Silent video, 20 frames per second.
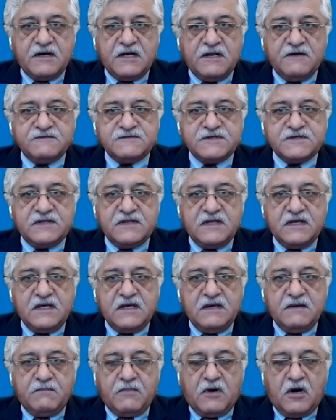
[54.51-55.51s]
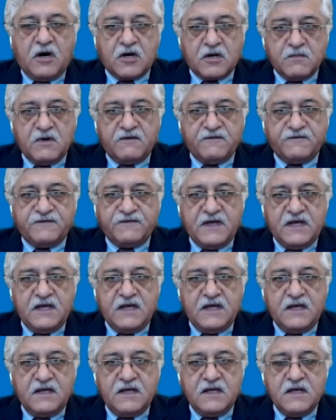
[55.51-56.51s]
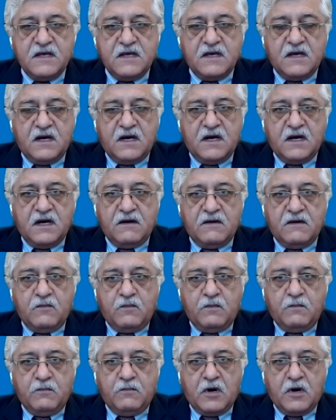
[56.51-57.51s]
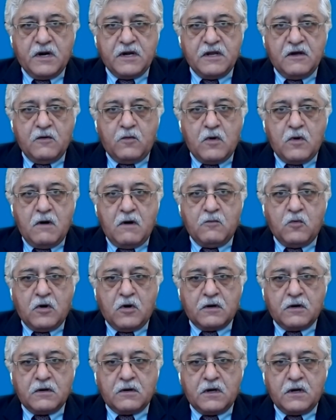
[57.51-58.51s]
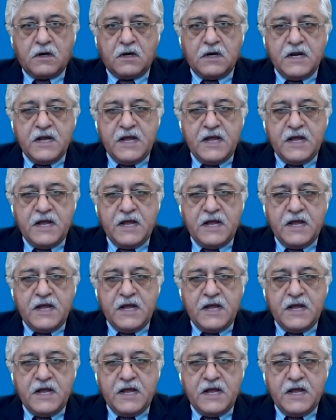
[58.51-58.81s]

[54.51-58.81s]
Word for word: lives in the bottom of the uh, body of warm water.